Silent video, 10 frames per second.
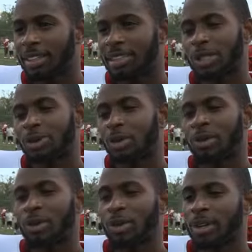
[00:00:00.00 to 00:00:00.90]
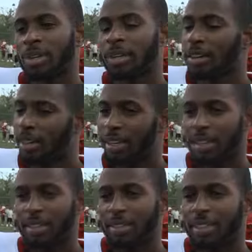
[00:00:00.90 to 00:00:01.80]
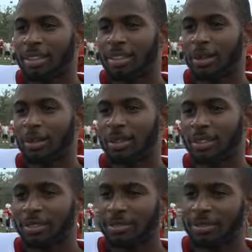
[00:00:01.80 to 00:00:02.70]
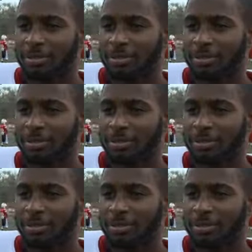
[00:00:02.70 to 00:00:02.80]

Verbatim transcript: just as we do every week, and get the job done.